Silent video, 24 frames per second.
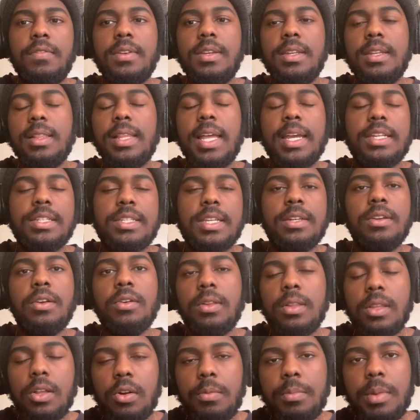And, like I said, they were
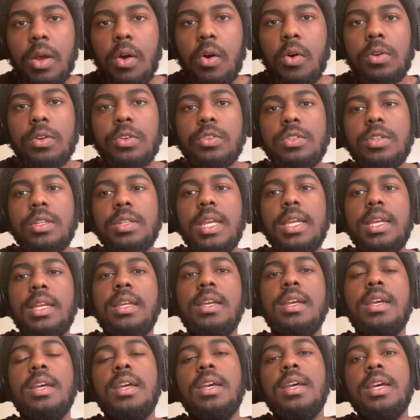a little bit older, so they
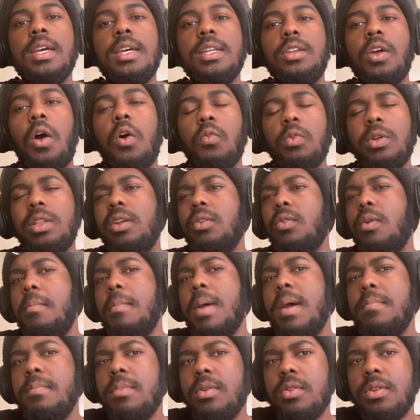don't really
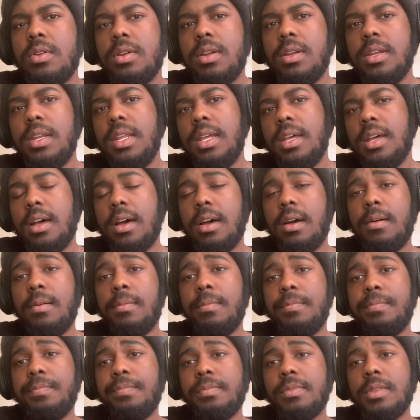remember
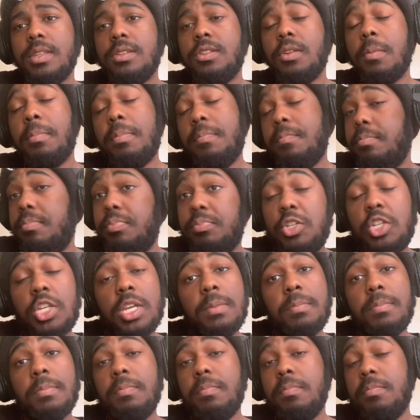most
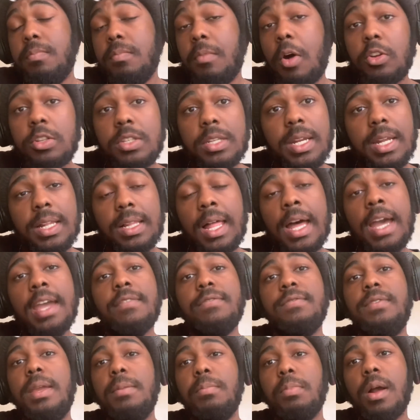of their
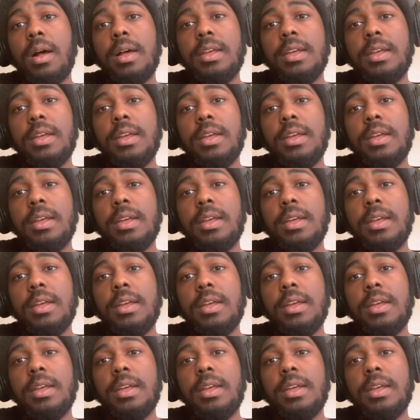life they probably